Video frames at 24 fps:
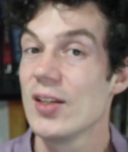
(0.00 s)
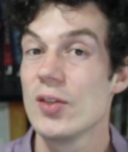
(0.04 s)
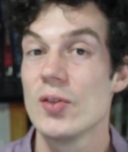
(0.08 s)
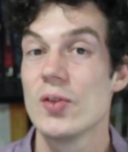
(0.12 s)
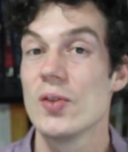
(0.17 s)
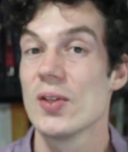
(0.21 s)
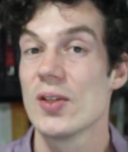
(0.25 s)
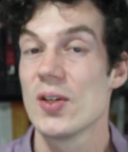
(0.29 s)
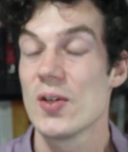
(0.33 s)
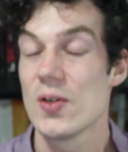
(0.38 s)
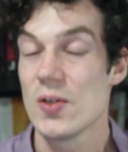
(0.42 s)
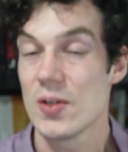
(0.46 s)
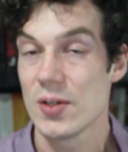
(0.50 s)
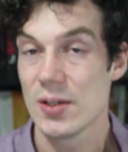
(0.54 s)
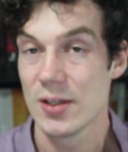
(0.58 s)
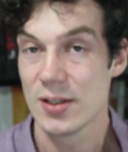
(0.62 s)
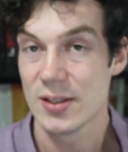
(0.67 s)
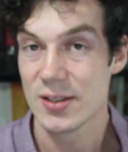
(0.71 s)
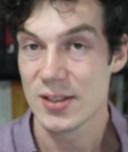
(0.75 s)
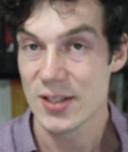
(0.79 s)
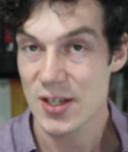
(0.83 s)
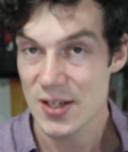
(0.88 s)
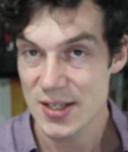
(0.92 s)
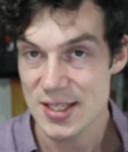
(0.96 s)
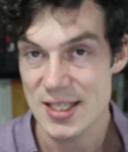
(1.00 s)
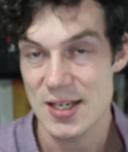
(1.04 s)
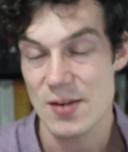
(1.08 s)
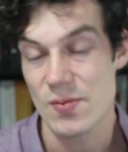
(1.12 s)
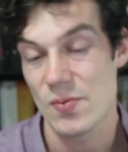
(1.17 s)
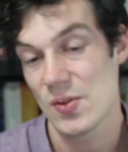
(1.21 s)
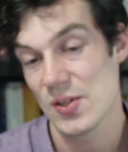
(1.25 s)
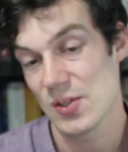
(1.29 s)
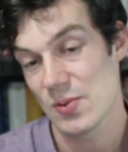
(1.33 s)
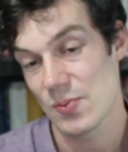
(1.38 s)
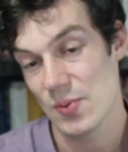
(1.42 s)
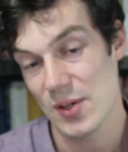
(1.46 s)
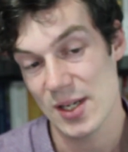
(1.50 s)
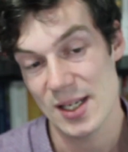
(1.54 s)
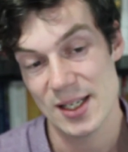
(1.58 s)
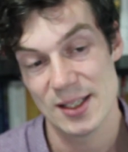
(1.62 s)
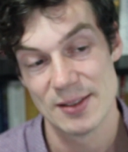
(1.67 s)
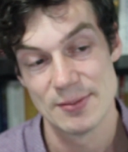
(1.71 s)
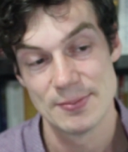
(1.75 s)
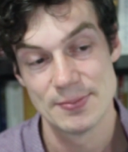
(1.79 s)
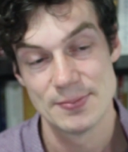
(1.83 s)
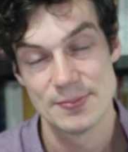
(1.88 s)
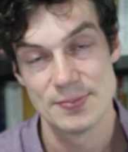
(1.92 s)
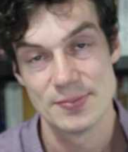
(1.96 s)
through the content for this week.
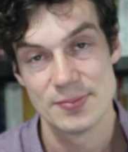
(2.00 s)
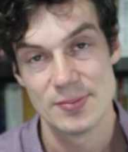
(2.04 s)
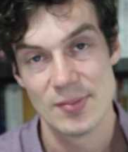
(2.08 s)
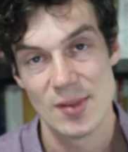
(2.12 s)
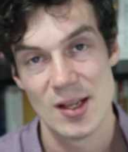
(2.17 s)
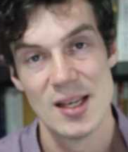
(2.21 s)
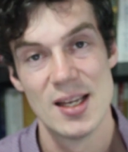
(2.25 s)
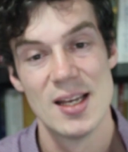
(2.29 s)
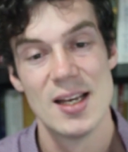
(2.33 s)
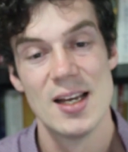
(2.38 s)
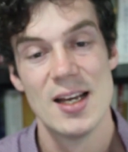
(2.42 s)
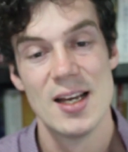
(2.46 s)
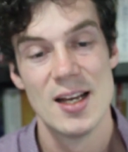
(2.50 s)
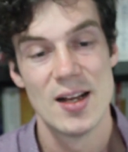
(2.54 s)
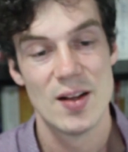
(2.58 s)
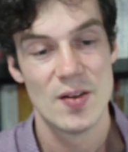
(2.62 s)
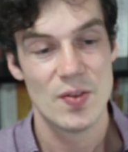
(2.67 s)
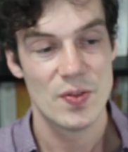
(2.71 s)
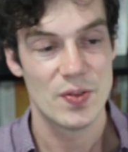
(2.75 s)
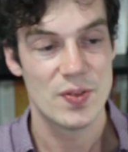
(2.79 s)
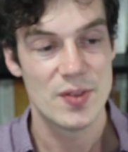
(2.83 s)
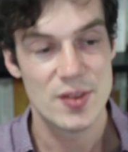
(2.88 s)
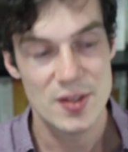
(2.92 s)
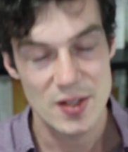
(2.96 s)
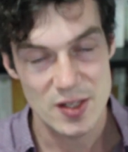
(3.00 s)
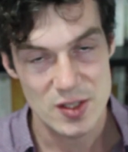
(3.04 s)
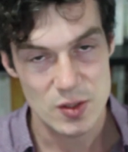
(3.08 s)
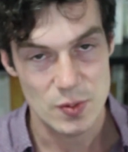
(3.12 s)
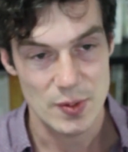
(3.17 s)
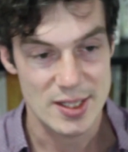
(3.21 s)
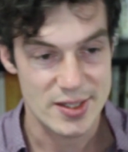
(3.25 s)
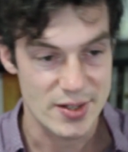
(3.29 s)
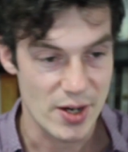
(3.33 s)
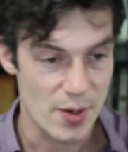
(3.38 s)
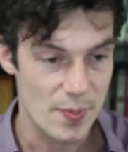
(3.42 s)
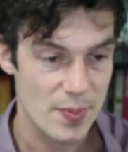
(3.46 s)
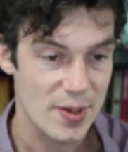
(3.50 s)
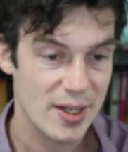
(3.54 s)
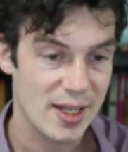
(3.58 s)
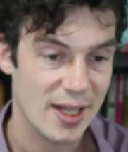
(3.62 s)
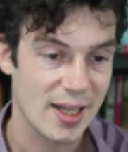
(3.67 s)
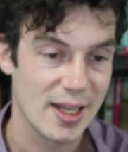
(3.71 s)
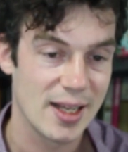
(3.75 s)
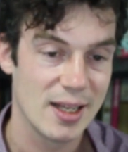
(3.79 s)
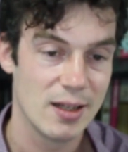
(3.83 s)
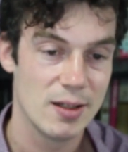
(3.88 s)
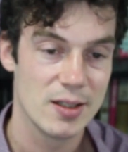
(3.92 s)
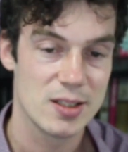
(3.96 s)
This week's topic
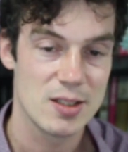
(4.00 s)
is